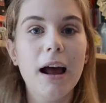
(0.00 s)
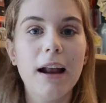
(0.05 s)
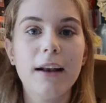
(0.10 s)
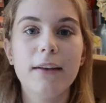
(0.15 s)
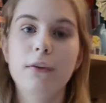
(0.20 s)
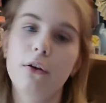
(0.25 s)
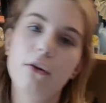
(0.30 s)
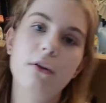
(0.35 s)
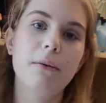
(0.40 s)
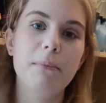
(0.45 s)
and
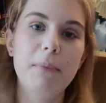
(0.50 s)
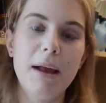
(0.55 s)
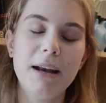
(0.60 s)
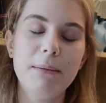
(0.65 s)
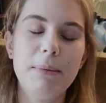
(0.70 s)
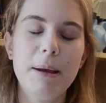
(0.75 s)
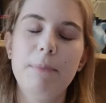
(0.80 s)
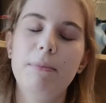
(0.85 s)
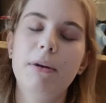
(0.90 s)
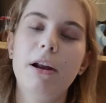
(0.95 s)
so did many
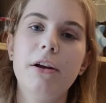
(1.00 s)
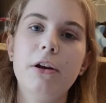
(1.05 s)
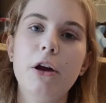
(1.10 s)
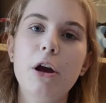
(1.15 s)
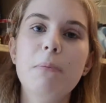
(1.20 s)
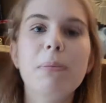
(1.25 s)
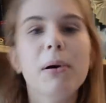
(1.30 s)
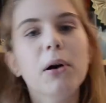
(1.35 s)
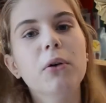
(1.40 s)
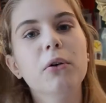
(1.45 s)
people I
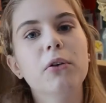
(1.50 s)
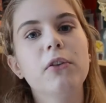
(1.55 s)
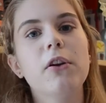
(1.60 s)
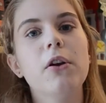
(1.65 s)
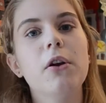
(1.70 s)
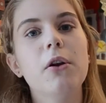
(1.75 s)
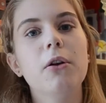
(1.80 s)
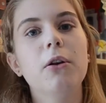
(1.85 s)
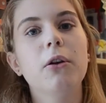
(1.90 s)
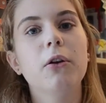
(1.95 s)
know, but
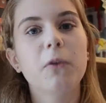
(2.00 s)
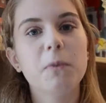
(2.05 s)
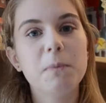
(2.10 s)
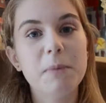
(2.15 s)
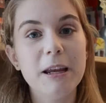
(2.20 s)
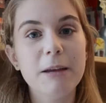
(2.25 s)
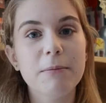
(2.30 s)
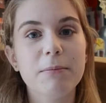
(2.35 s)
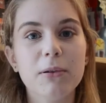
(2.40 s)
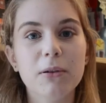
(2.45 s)
also lots of
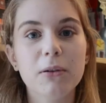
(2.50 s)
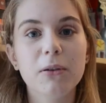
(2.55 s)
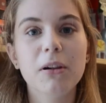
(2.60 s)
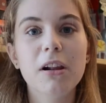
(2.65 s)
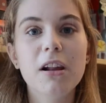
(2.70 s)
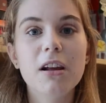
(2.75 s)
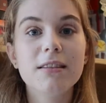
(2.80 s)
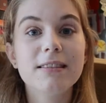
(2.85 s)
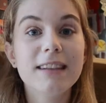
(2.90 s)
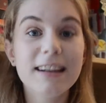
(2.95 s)
people
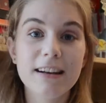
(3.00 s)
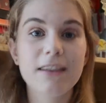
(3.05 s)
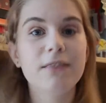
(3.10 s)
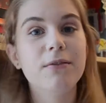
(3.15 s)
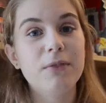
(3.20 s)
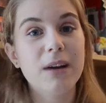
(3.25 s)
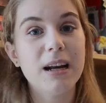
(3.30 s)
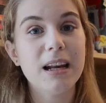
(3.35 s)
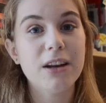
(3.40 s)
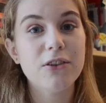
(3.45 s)

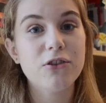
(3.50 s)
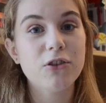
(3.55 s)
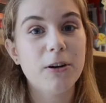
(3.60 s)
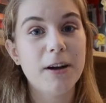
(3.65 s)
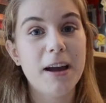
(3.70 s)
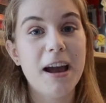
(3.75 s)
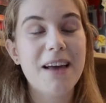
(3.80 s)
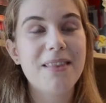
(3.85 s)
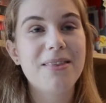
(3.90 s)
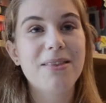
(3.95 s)
didn't really enjoy
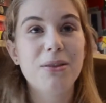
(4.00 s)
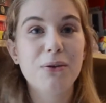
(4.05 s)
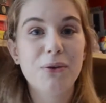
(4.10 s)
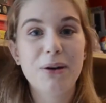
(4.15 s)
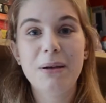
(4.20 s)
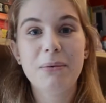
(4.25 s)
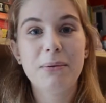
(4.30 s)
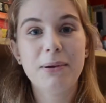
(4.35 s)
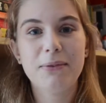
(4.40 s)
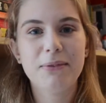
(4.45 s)
it and
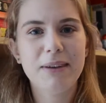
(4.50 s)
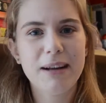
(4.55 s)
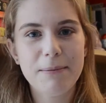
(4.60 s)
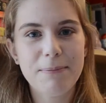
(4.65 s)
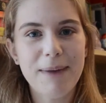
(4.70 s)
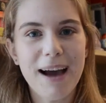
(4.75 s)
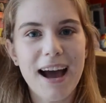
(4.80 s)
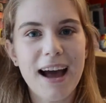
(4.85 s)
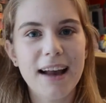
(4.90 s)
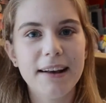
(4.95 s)
thought it was really
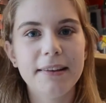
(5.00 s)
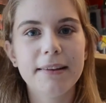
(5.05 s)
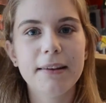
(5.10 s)
bad,